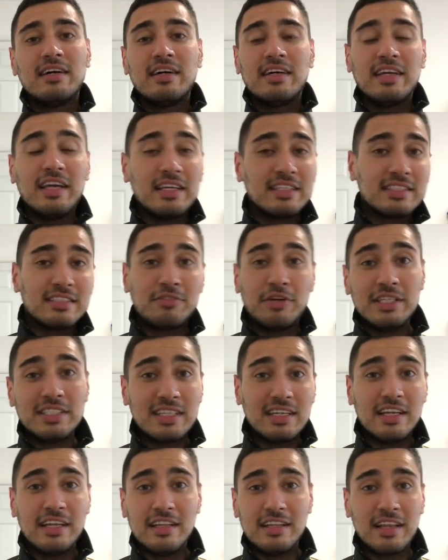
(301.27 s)
Yes,
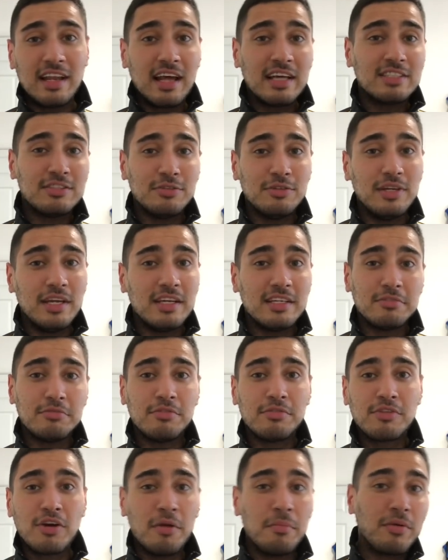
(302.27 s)
recently in the last 2 years,
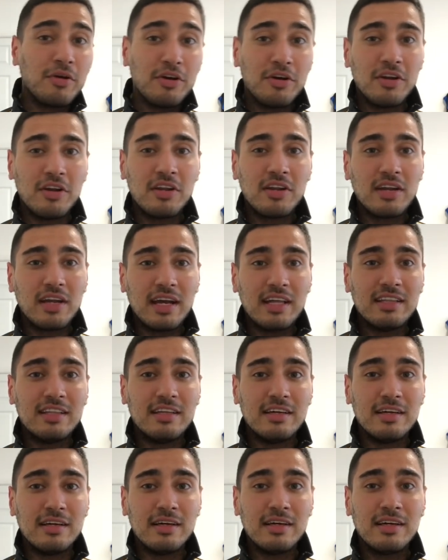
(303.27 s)
we've come good at
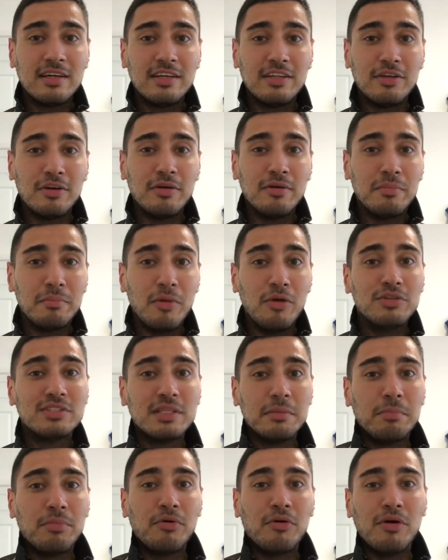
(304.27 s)
the
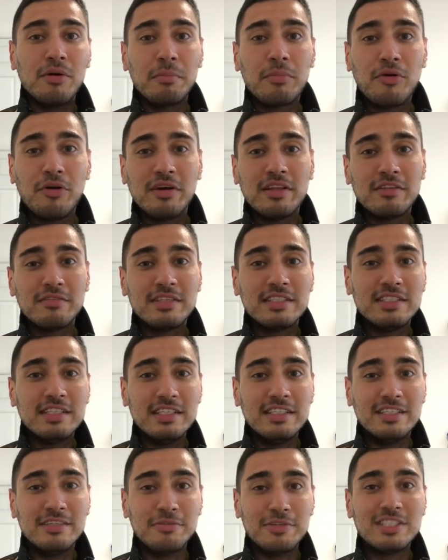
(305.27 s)
most important point of the
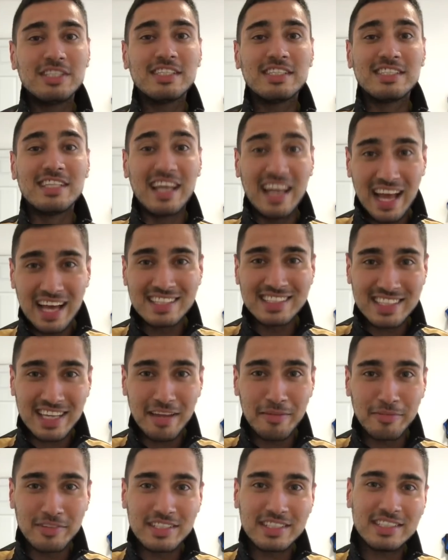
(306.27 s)
season, which is the last
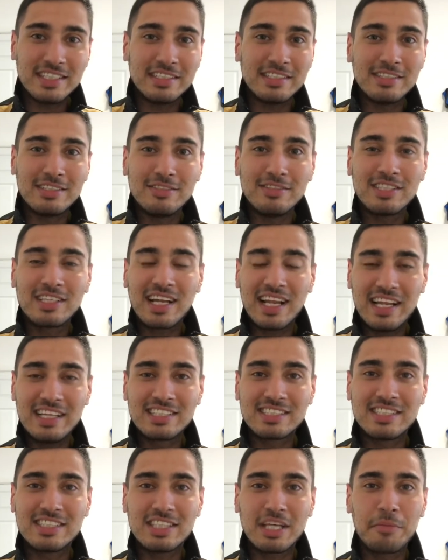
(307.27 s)
game of the season to
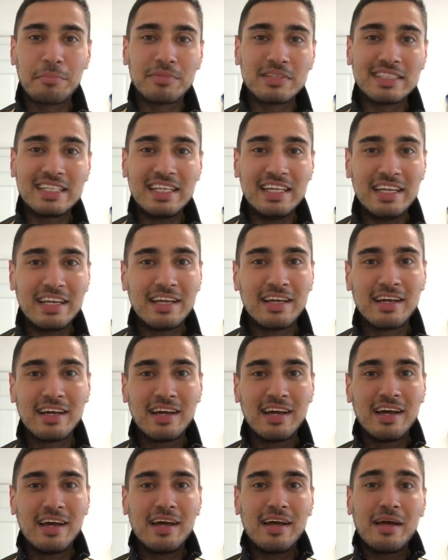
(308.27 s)
clinch the Champions League.
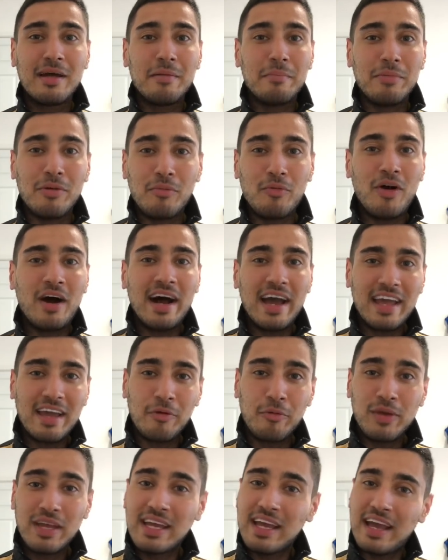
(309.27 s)
But why
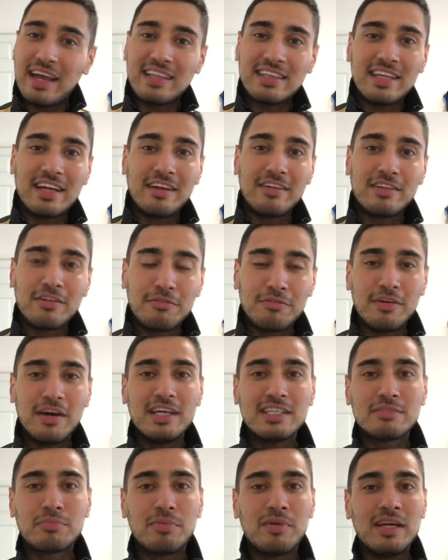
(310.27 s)
are we getting there in the
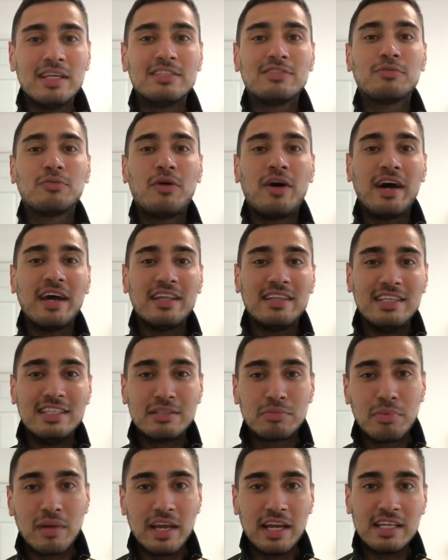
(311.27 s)
first place? Why are
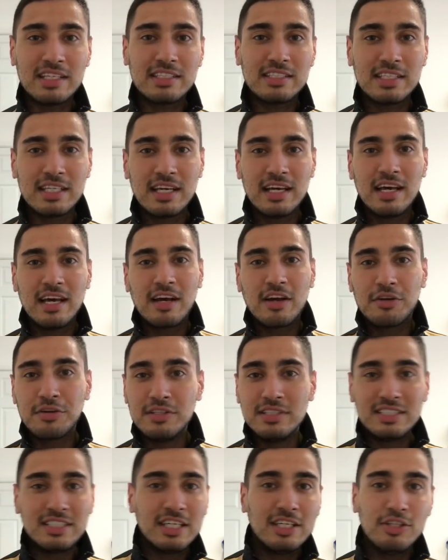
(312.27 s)
these players
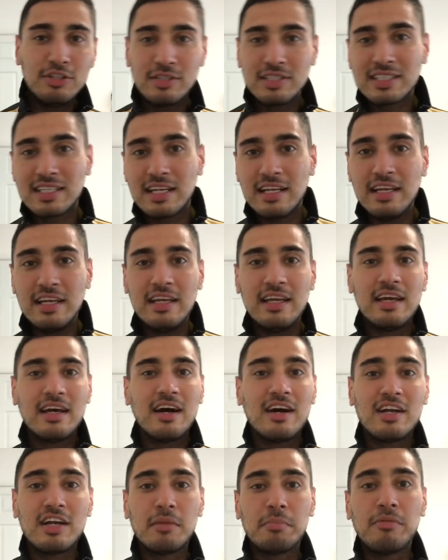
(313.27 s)
continuously
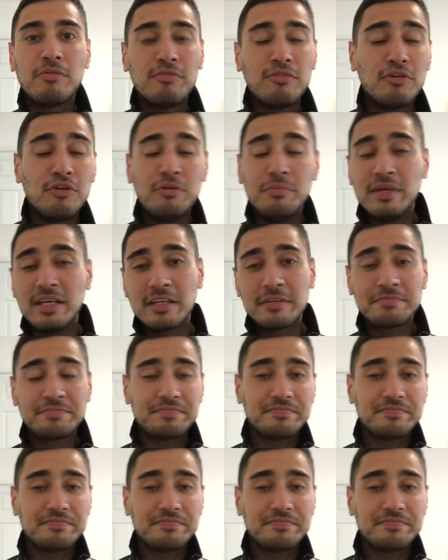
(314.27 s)
underperforming.